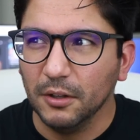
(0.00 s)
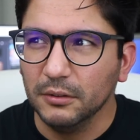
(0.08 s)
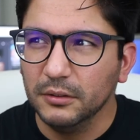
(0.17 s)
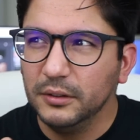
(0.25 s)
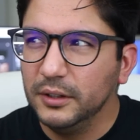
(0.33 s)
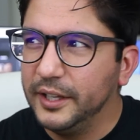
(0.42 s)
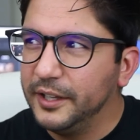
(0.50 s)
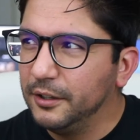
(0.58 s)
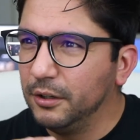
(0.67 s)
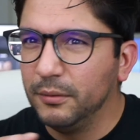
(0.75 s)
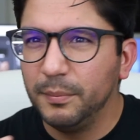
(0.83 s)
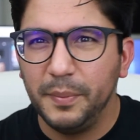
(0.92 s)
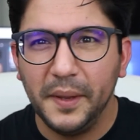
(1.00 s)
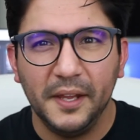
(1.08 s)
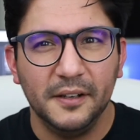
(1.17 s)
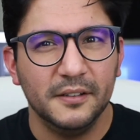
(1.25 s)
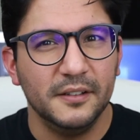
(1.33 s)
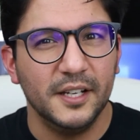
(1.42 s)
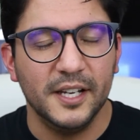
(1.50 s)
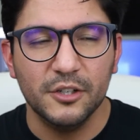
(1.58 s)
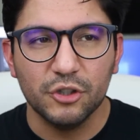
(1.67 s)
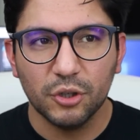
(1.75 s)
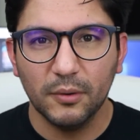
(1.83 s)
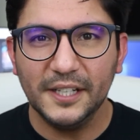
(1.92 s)
little bit
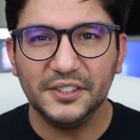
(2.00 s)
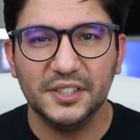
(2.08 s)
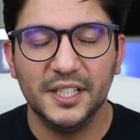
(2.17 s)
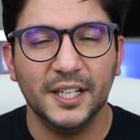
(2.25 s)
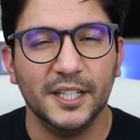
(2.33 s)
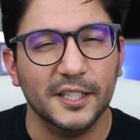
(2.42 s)
interesting,